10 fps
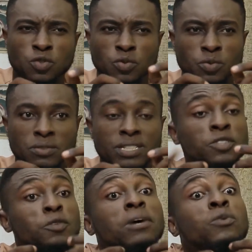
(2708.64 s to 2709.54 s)
to you, they
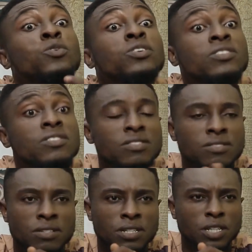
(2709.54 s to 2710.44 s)
are not my
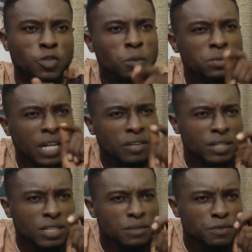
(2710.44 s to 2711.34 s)
words. They come
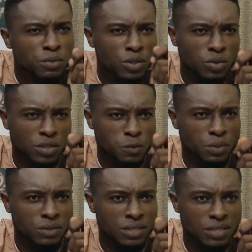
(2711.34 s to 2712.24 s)
directly from the Holy
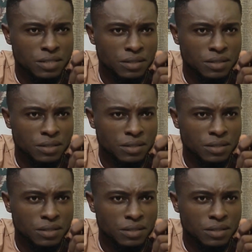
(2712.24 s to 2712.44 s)
Spirit.